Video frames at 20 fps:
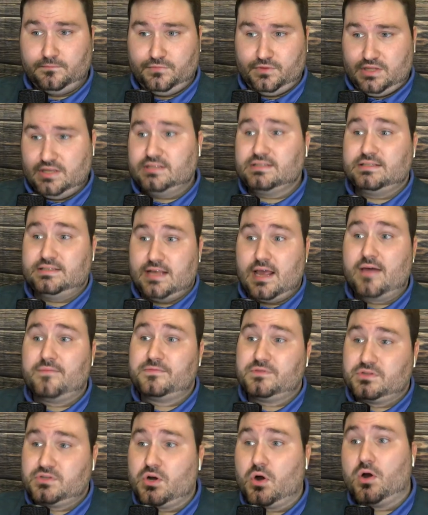this
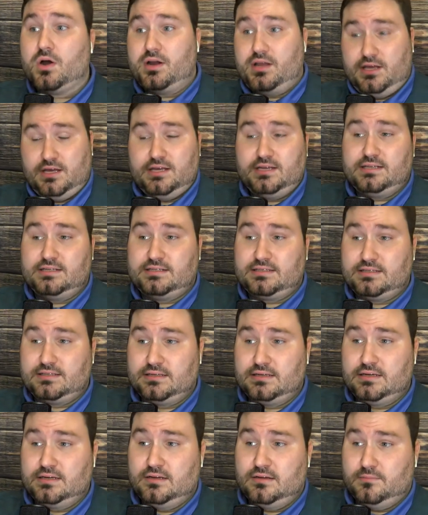depth chart is,
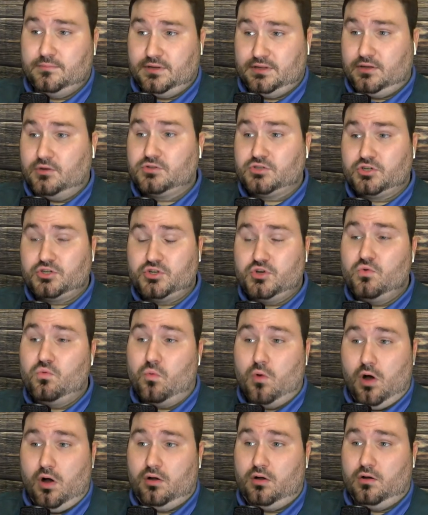but those are two
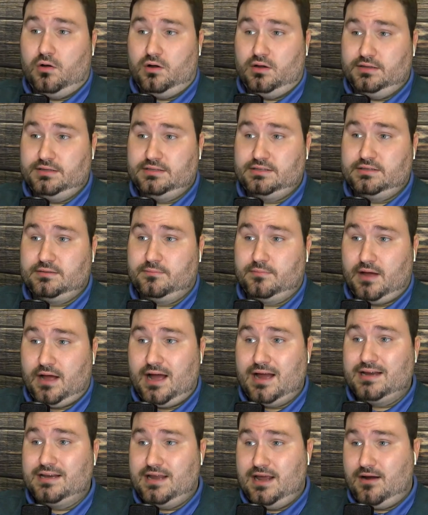walk-ons
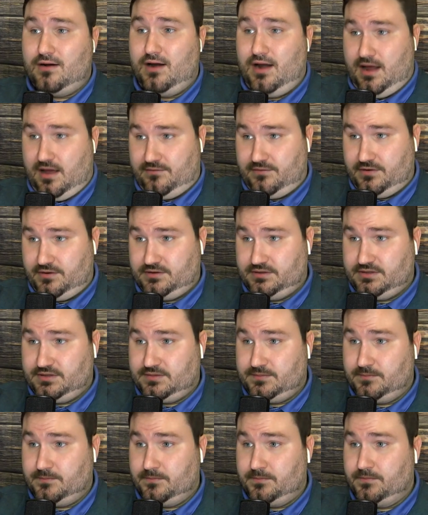behind Darren
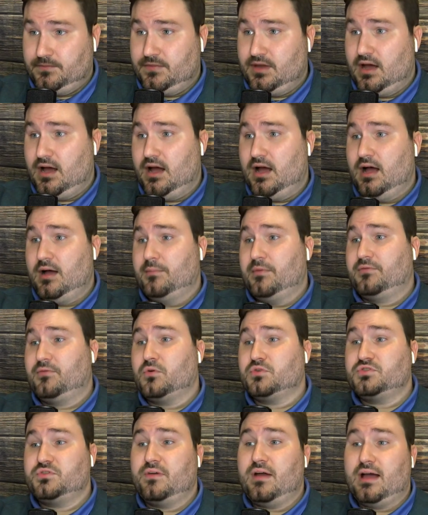Evans. Of
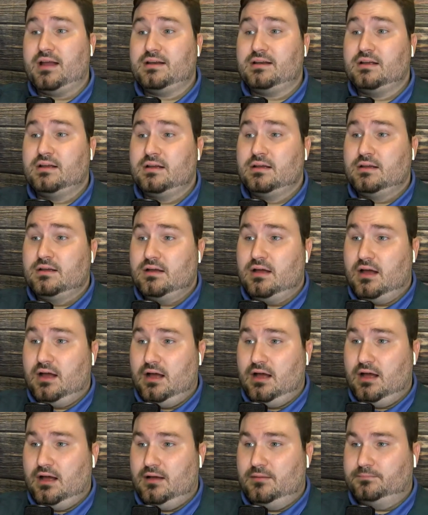course, you've got
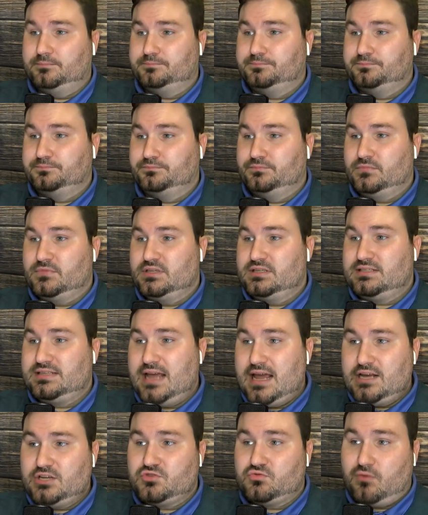
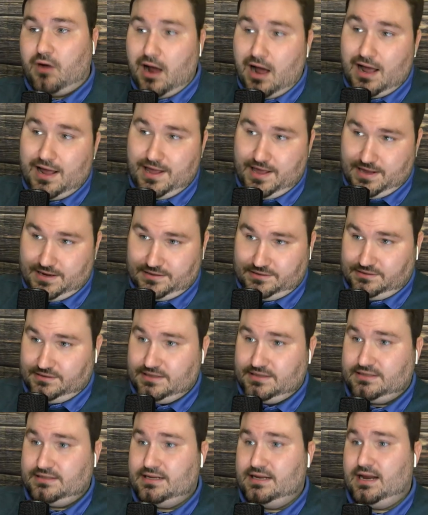Sage Ryan
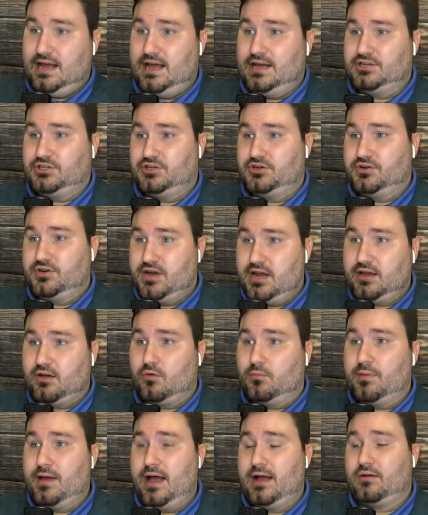listed as your
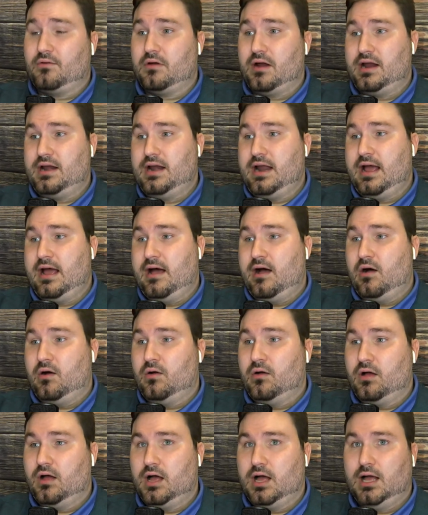nickelback right
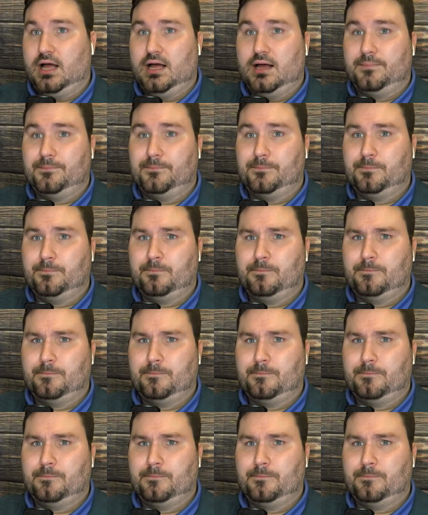now,